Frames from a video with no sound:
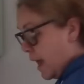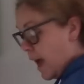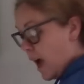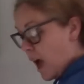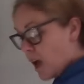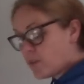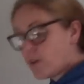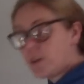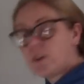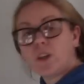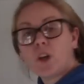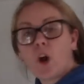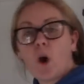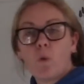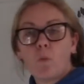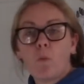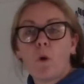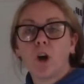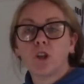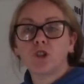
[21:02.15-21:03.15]
I've only
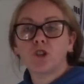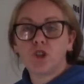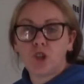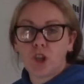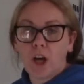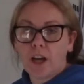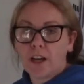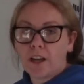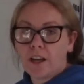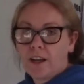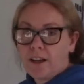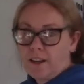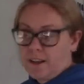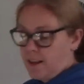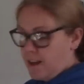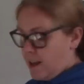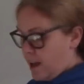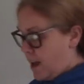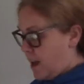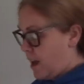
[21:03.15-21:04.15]
got one jug,
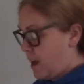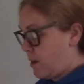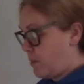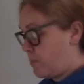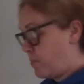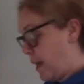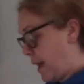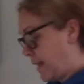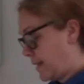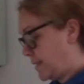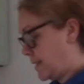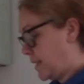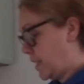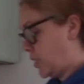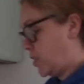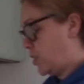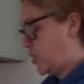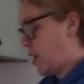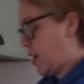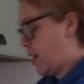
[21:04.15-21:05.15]
a
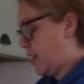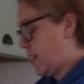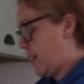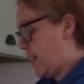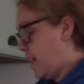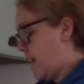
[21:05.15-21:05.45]
plastic jug,